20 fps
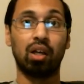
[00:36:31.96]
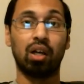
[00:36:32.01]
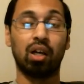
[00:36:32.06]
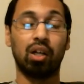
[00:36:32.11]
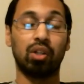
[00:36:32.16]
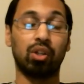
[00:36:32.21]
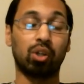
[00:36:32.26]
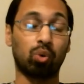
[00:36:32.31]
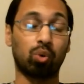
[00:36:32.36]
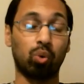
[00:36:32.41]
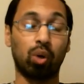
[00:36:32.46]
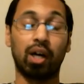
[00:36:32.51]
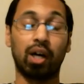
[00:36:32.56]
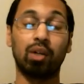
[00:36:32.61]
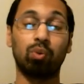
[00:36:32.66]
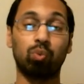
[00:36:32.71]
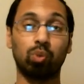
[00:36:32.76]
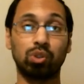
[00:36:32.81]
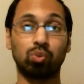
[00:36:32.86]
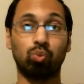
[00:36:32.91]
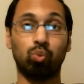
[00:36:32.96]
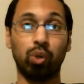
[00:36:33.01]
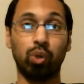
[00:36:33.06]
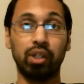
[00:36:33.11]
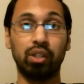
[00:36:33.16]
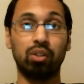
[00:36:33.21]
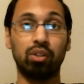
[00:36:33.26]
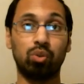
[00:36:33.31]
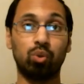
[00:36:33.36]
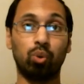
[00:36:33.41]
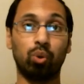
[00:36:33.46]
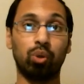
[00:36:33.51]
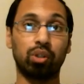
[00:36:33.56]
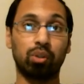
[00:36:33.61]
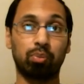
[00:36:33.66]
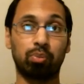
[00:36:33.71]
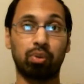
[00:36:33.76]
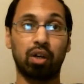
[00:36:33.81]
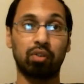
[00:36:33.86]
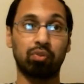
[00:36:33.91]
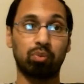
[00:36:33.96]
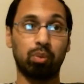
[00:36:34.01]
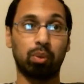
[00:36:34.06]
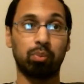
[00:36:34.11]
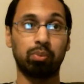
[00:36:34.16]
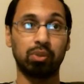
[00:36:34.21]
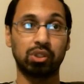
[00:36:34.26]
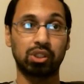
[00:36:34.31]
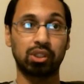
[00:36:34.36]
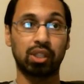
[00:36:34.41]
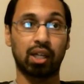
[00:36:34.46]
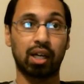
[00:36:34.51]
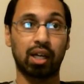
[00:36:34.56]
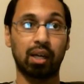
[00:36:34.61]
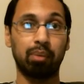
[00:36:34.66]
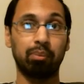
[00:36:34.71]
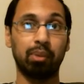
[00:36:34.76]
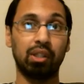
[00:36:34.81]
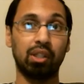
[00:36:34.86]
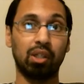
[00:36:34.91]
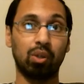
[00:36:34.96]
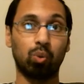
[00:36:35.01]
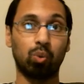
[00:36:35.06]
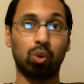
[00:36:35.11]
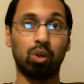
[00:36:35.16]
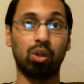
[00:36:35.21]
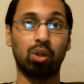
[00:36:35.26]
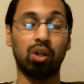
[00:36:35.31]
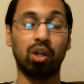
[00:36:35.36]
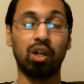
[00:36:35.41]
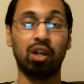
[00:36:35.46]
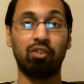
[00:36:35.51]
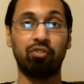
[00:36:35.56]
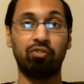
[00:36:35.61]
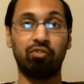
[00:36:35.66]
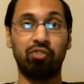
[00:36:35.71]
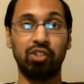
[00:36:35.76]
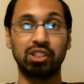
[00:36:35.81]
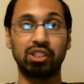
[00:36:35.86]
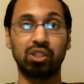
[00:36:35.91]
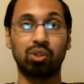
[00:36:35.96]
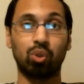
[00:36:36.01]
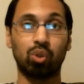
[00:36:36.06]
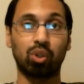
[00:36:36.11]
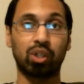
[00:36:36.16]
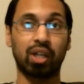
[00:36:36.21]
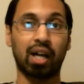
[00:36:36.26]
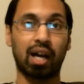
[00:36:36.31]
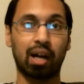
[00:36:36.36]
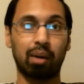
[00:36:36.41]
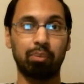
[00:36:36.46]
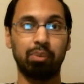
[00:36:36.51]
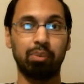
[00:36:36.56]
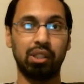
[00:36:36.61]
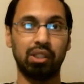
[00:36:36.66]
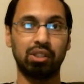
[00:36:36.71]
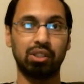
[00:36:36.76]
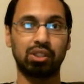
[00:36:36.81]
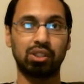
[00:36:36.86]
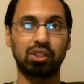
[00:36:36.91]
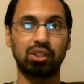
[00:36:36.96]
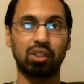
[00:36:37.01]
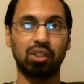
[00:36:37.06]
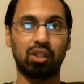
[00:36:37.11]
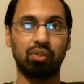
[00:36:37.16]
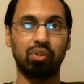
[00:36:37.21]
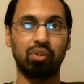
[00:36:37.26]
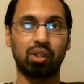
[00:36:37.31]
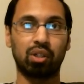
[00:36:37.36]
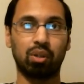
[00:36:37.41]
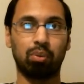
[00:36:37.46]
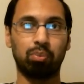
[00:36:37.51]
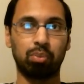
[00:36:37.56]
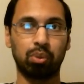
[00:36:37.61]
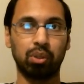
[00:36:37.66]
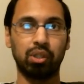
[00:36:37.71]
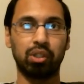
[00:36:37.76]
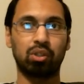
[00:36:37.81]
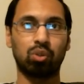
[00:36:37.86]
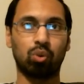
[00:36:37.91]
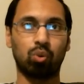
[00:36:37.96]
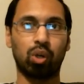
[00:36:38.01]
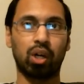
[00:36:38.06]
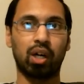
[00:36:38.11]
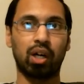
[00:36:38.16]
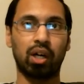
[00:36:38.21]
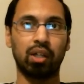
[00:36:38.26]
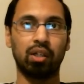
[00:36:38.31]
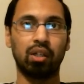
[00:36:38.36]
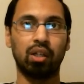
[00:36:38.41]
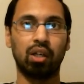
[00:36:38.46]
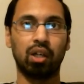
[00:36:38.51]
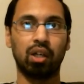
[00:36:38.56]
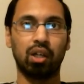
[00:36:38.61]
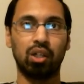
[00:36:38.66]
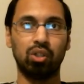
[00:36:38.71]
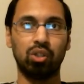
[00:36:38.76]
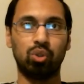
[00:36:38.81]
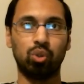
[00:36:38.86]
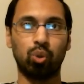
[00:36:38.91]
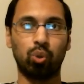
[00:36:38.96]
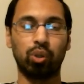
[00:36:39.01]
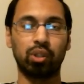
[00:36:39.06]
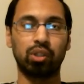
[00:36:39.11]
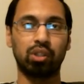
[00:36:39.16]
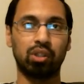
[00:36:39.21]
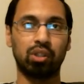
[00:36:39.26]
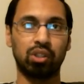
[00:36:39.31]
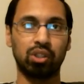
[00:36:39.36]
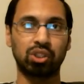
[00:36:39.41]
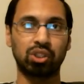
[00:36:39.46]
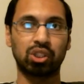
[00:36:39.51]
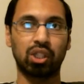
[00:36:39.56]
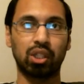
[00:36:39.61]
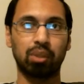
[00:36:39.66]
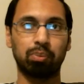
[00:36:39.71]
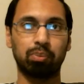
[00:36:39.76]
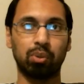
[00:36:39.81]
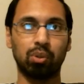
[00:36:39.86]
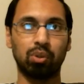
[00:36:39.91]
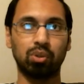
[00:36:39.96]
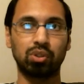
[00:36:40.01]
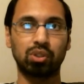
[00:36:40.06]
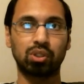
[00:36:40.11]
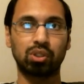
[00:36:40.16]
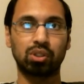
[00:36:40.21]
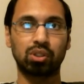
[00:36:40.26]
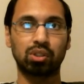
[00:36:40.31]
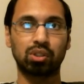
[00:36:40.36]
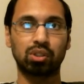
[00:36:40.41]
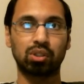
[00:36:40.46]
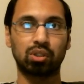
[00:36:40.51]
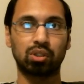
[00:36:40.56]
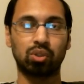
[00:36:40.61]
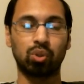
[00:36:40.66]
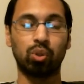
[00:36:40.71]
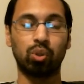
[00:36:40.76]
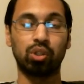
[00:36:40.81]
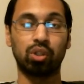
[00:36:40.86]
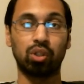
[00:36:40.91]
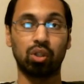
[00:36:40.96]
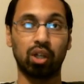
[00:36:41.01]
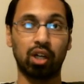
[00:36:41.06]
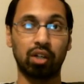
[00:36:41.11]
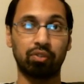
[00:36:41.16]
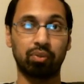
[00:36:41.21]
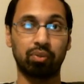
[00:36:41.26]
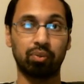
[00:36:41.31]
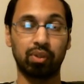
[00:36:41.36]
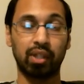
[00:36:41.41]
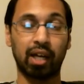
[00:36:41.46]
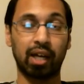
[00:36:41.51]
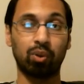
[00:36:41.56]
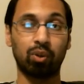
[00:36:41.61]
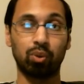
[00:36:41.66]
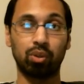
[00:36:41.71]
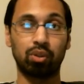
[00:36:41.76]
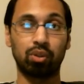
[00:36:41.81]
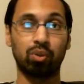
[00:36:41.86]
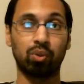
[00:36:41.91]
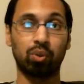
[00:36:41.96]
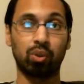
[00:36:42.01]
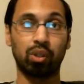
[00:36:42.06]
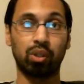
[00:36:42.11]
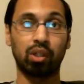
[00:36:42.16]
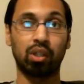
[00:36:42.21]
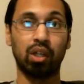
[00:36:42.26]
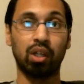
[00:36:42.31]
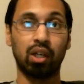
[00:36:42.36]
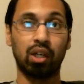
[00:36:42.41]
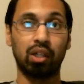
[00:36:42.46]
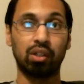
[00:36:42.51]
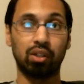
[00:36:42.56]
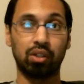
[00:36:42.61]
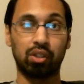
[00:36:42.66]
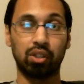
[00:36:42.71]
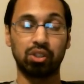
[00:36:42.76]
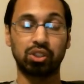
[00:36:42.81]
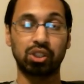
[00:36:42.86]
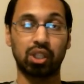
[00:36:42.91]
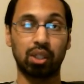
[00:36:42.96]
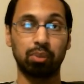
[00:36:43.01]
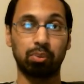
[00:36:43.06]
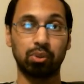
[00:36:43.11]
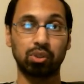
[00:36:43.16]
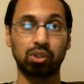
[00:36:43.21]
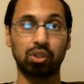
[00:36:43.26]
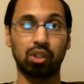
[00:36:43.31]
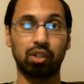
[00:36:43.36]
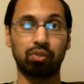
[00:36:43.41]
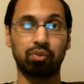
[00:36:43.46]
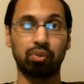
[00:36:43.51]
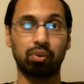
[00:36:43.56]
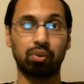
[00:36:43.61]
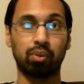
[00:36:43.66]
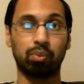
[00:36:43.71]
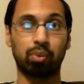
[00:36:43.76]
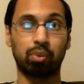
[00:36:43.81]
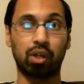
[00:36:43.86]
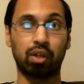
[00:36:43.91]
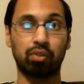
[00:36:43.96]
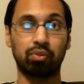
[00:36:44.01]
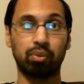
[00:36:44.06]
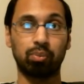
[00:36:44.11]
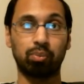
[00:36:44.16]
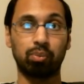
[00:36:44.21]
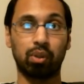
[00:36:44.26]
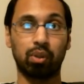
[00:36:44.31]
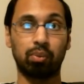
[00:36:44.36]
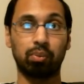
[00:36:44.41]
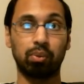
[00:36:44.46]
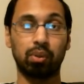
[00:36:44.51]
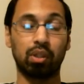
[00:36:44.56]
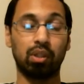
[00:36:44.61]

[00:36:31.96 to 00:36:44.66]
Quran was written during the Prophet Muhammad's time, and there were physical copies of the complete Quran during the disciples, during the life, not only during the disciples' life of the Prophet Muhammad,